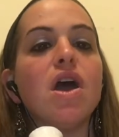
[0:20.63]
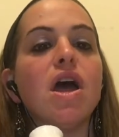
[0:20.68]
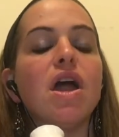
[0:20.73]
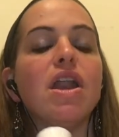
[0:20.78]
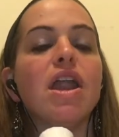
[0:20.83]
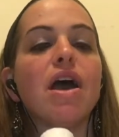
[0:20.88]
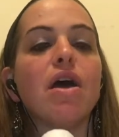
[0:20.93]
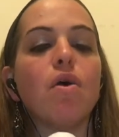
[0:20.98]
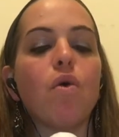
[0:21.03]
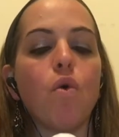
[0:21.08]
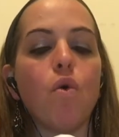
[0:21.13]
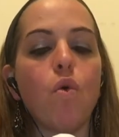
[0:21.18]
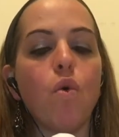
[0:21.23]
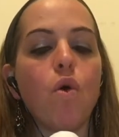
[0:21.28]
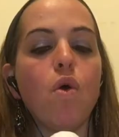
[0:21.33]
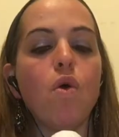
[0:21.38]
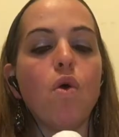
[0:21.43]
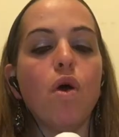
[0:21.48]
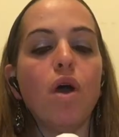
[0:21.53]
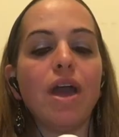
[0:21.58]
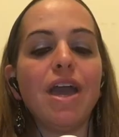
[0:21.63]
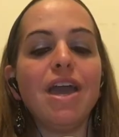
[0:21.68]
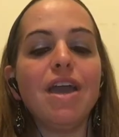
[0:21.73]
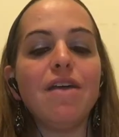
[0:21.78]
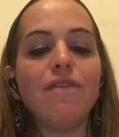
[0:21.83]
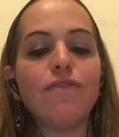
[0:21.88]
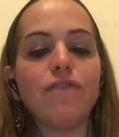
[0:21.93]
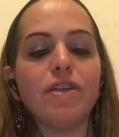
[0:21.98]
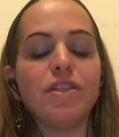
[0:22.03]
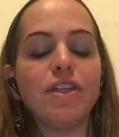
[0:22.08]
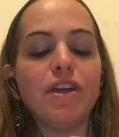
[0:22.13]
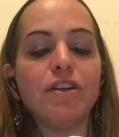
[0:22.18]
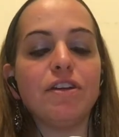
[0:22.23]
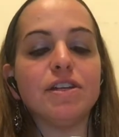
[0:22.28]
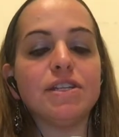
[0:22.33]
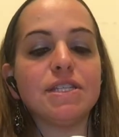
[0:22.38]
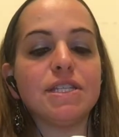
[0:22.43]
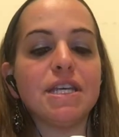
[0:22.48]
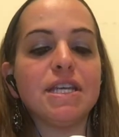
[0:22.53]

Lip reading: Now, if there is